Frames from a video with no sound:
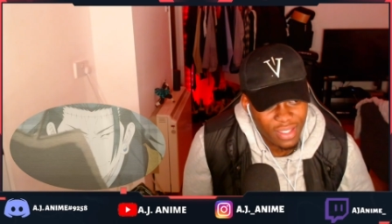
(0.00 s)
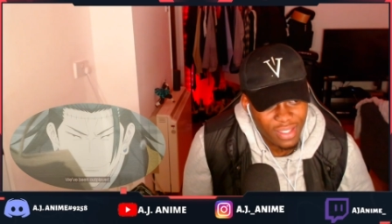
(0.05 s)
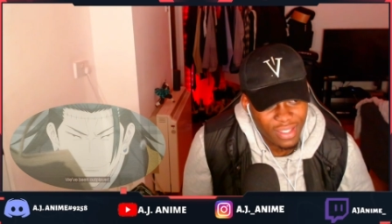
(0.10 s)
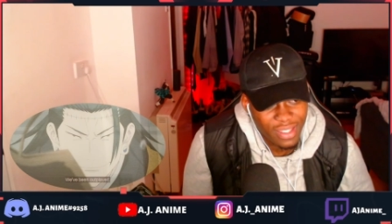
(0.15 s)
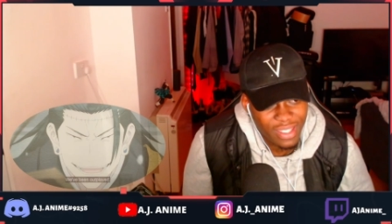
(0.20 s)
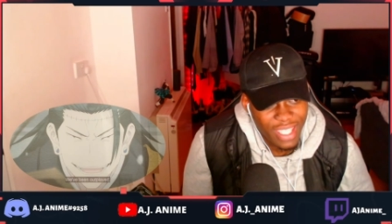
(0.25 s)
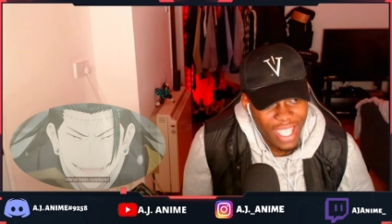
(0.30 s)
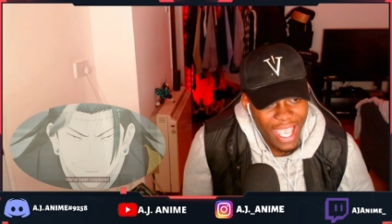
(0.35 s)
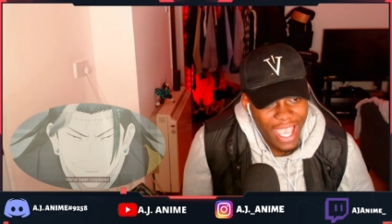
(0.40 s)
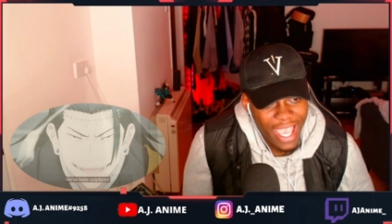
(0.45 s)

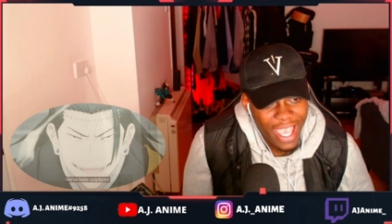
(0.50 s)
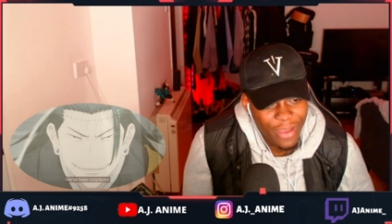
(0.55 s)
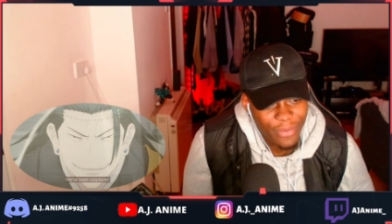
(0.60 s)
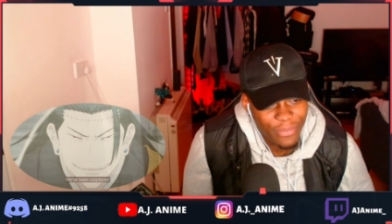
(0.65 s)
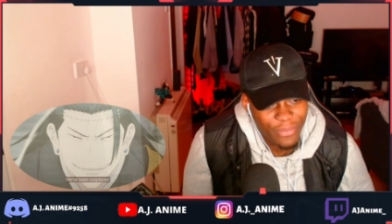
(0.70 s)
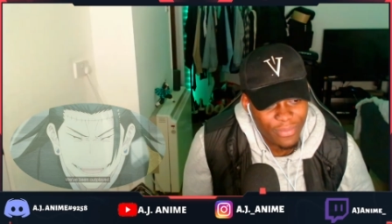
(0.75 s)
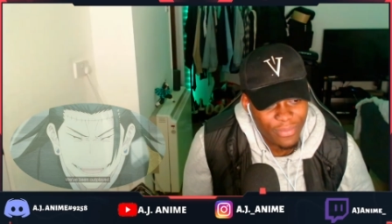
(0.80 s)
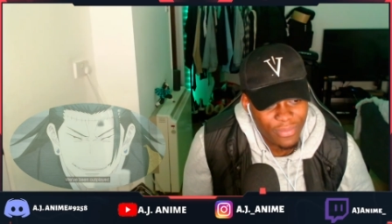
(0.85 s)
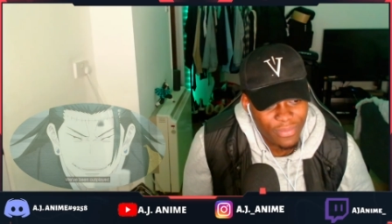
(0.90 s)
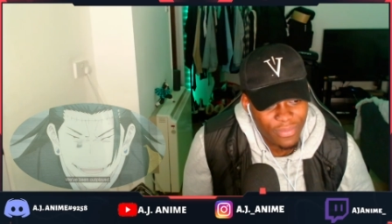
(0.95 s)

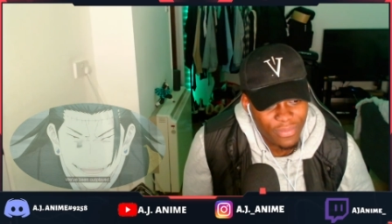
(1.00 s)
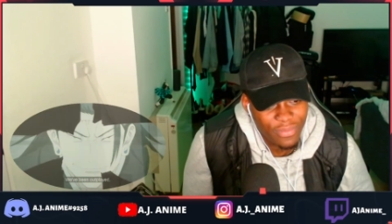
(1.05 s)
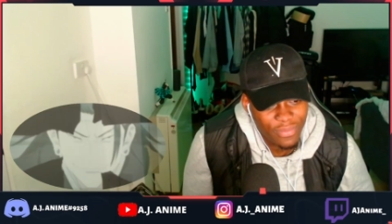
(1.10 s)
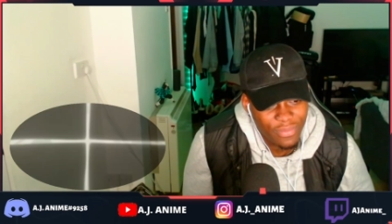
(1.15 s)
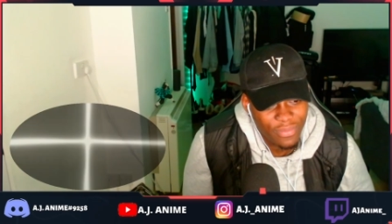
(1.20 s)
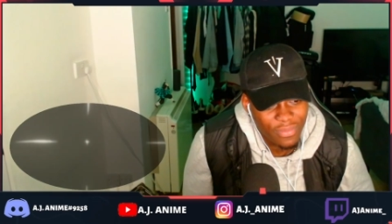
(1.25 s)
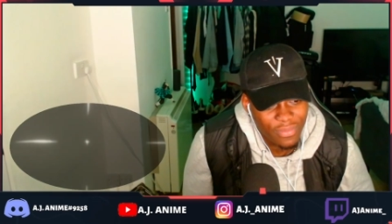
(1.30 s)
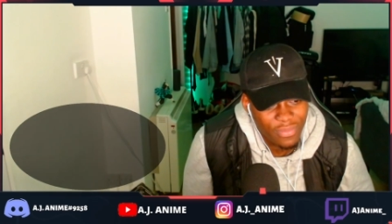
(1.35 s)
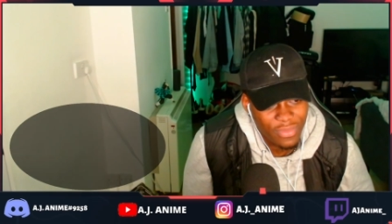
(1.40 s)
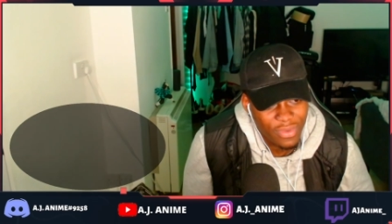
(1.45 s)
Damn.
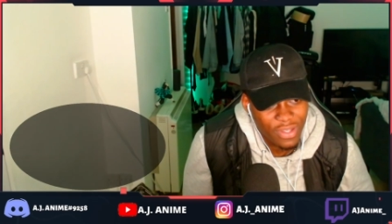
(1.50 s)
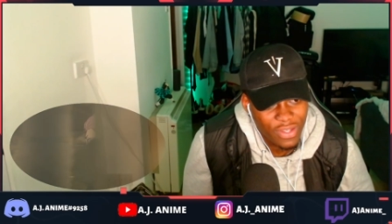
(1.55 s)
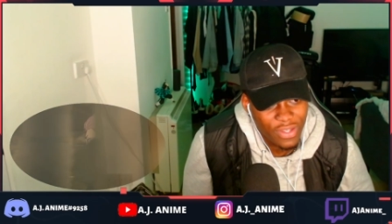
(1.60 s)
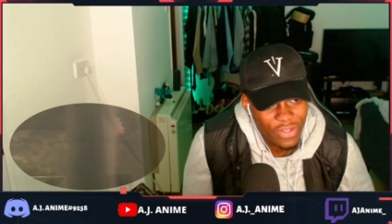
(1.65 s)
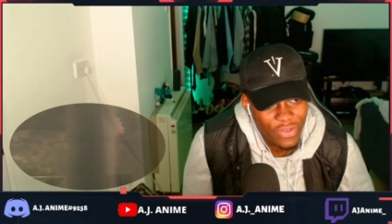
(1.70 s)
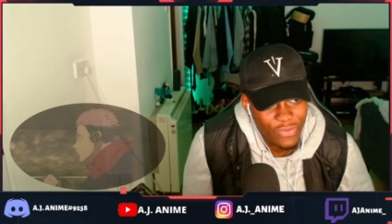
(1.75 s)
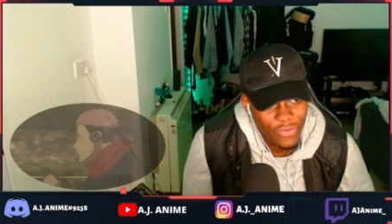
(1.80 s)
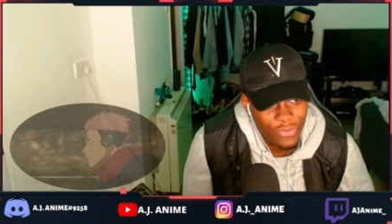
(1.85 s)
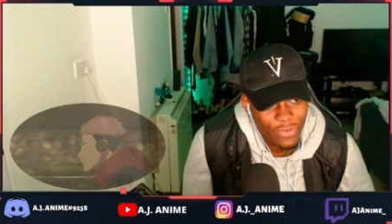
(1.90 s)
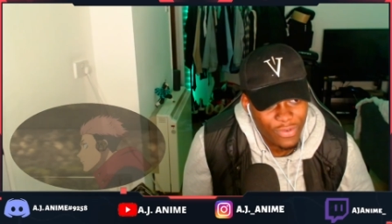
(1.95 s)

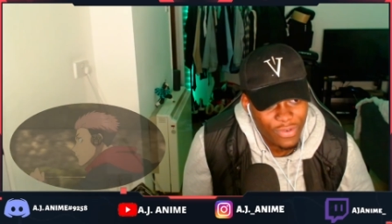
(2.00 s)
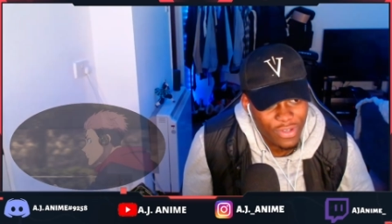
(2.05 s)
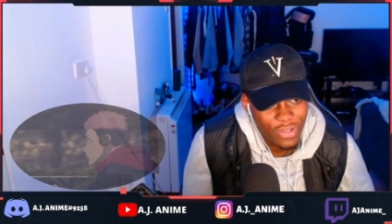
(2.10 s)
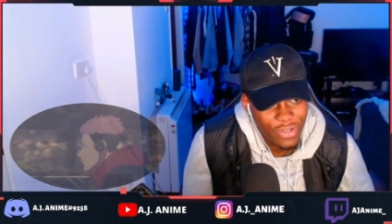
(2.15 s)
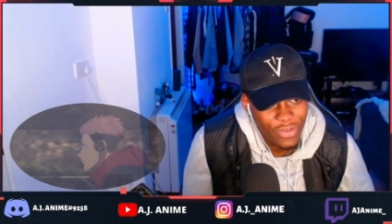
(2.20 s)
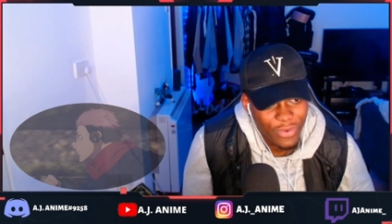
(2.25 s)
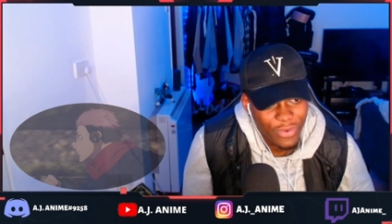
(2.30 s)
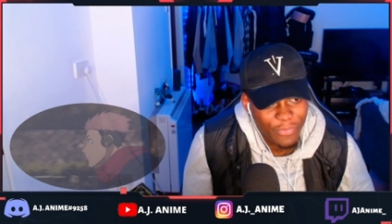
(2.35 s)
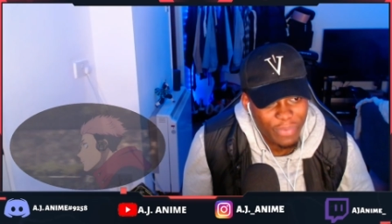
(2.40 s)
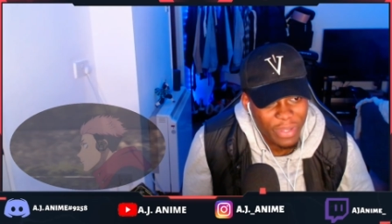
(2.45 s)

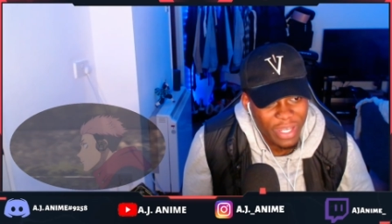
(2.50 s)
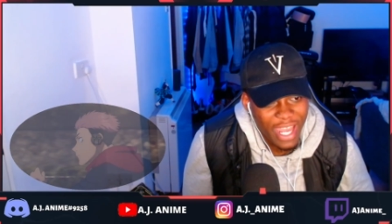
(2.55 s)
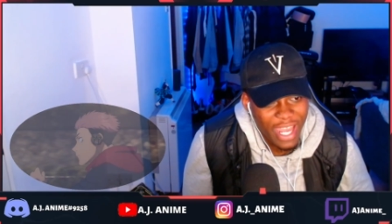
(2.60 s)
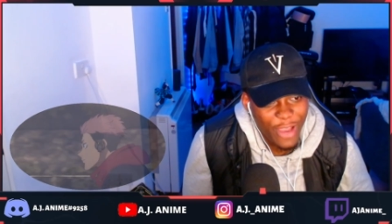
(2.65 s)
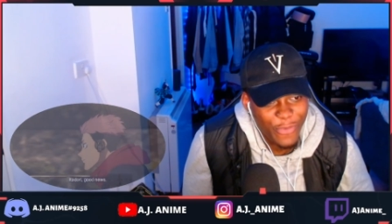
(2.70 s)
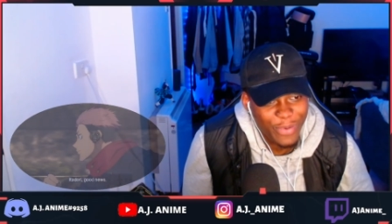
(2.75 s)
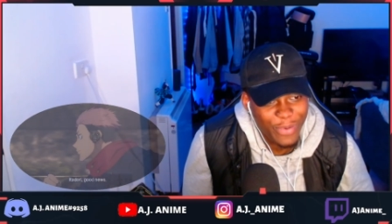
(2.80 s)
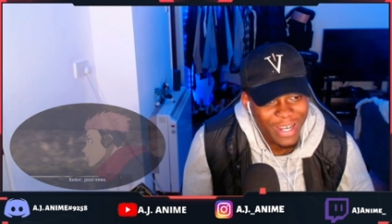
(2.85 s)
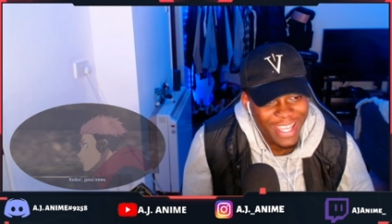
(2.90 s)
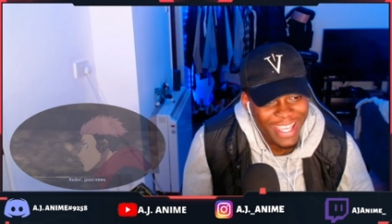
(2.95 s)
We've been
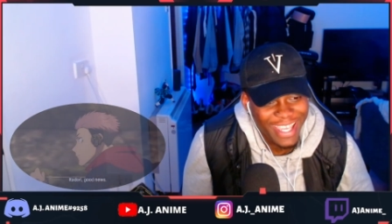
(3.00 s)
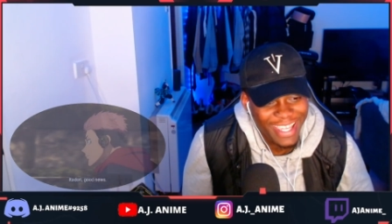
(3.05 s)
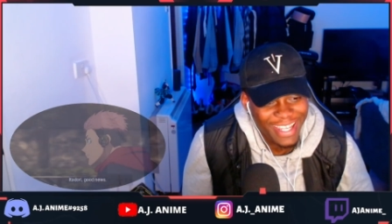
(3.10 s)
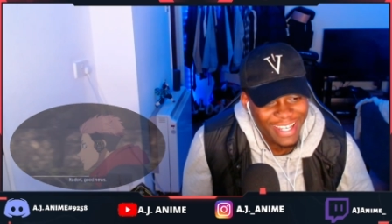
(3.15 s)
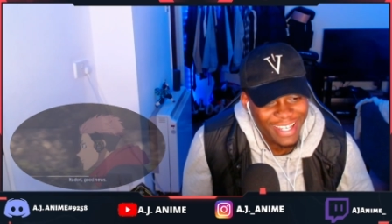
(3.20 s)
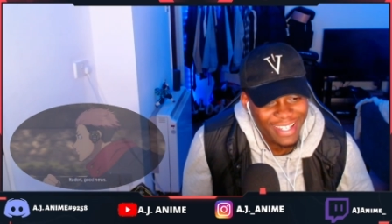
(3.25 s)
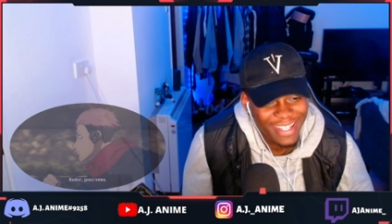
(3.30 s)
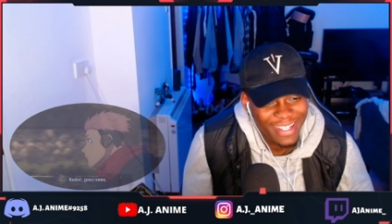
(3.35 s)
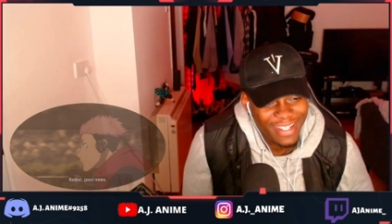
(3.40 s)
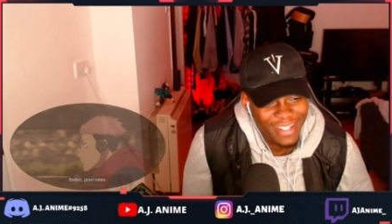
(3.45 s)

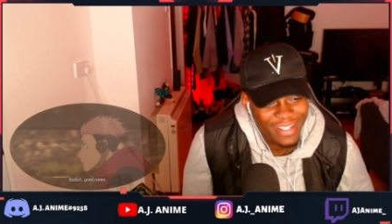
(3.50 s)
outplayed.